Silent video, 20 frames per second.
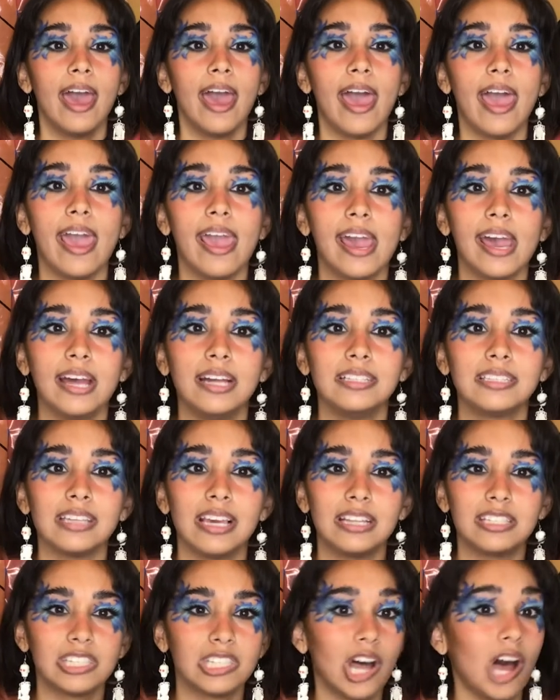And
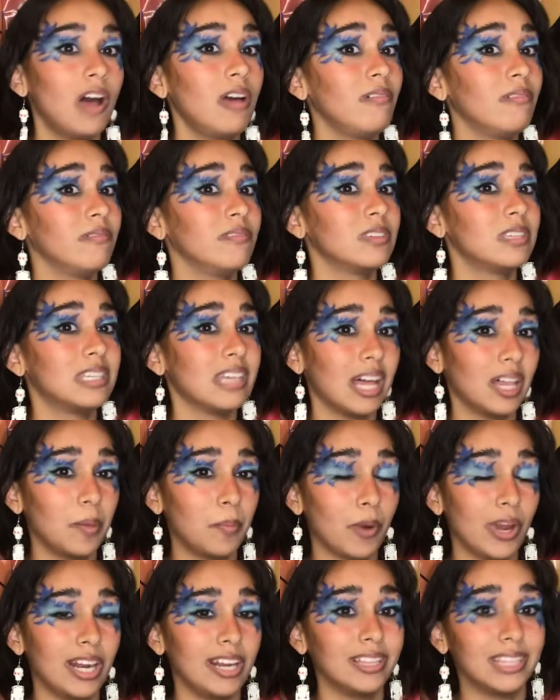it's not
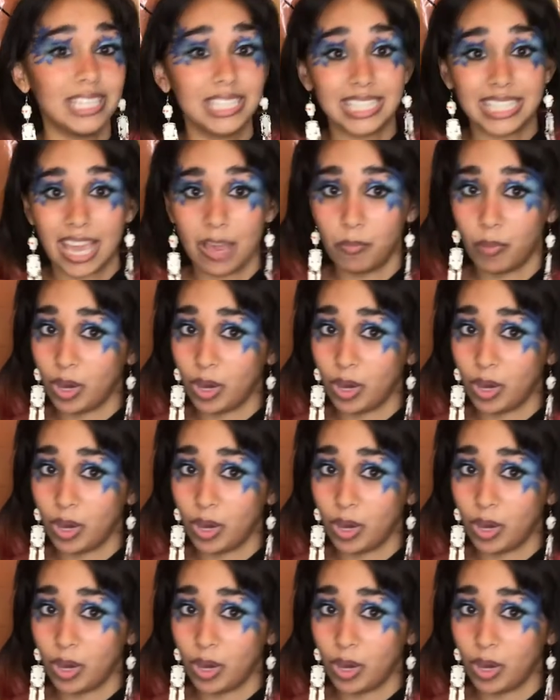celebrated the same